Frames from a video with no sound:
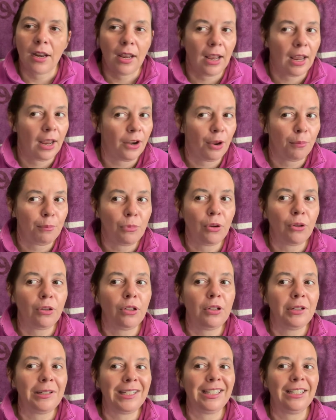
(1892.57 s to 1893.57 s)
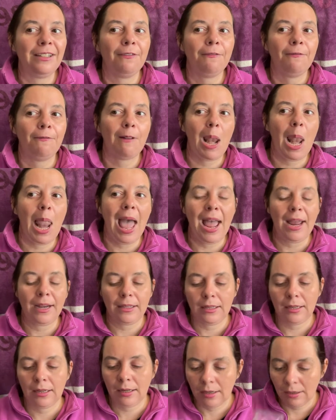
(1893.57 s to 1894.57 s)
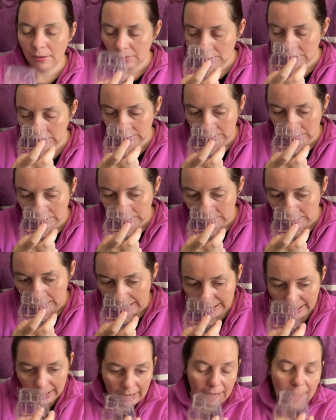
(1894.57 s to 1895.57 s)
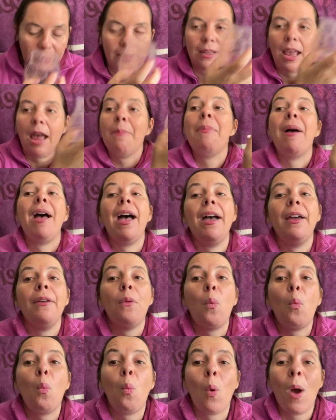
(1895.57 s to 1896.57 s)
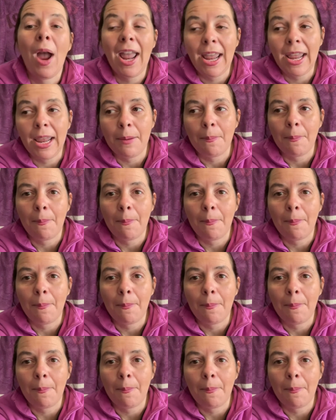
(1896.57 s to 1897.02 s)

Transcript: And I'm not using flat as a bad way,